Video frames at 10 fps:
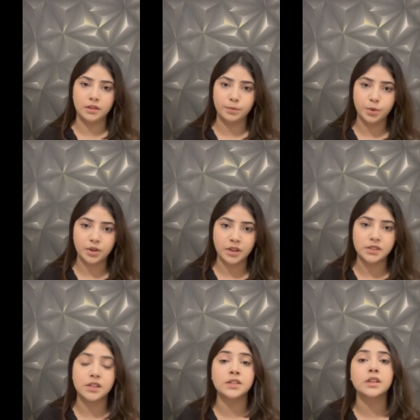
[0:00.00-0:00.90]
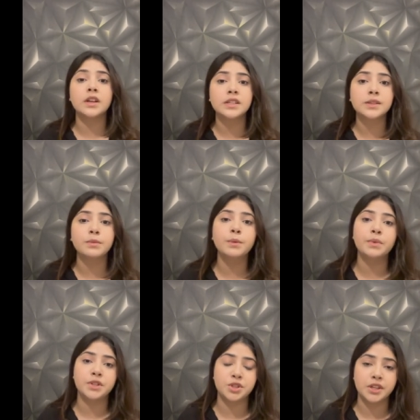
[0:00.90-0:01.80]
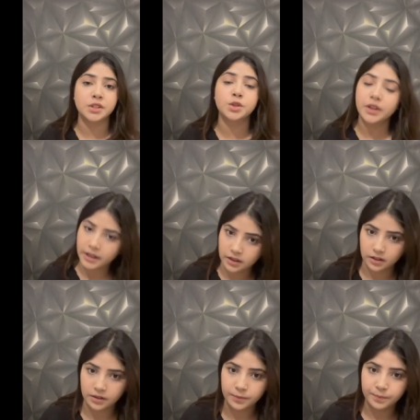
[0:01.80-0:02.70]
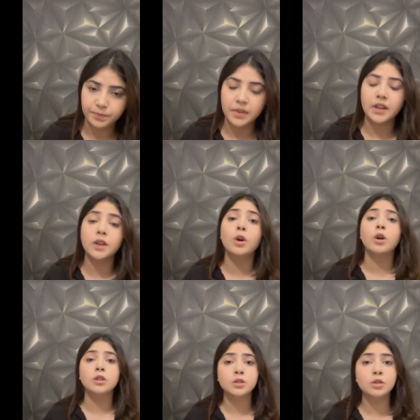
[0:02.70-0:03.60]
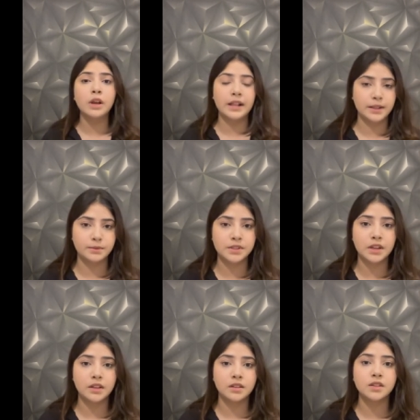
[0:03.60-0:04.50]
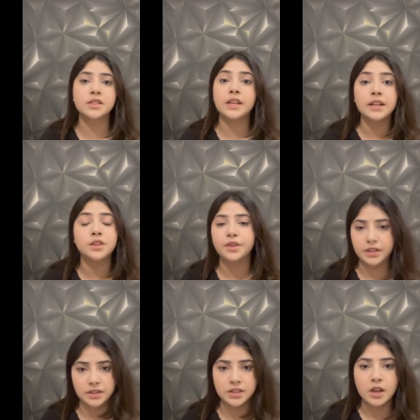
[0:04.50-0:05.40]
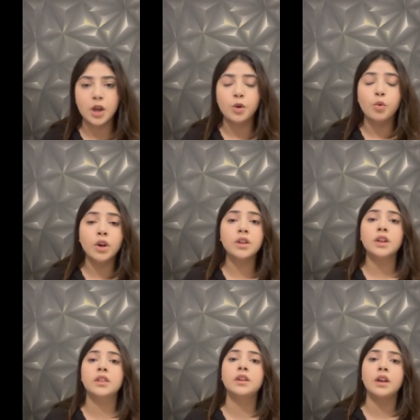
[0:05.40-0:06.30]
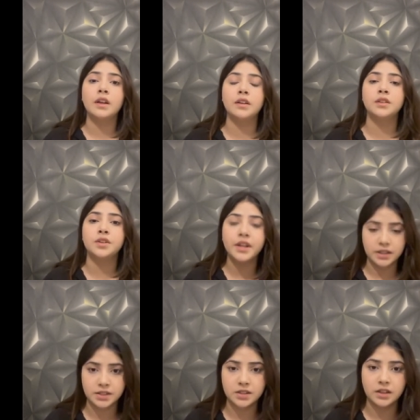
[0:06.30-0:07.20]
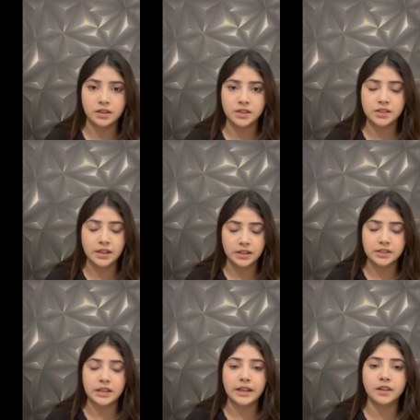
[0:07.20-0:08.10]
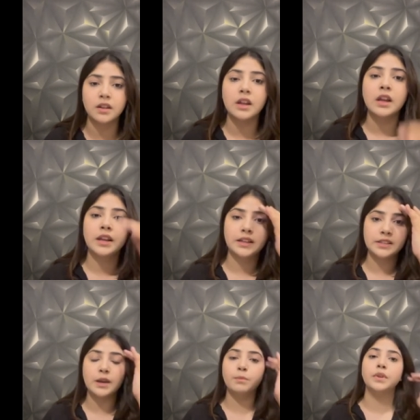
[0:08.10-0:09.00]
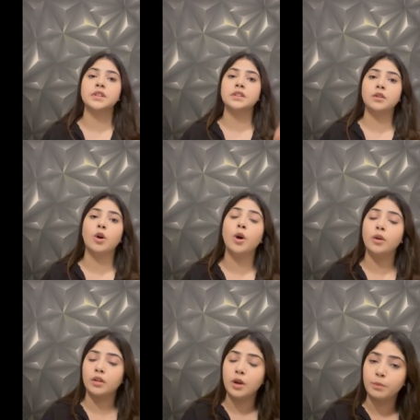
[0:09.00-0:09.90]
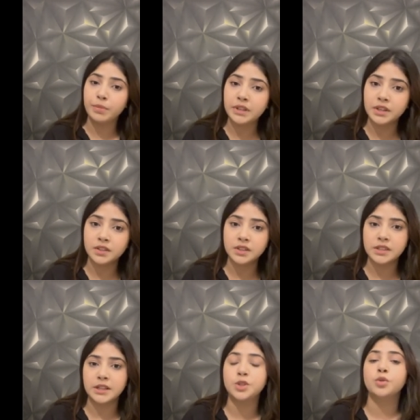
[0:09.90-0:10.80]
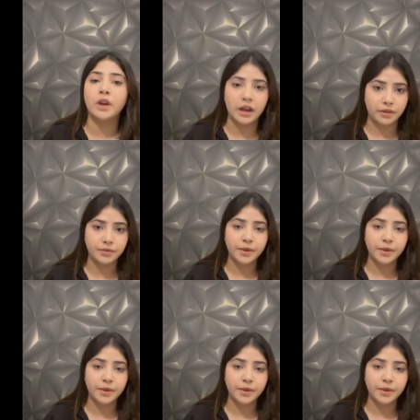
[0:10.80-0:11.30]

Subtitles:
products does the customer purchase together. It also helps in the sale trends. What are the current trends in the sales? Like example, the competitors that you have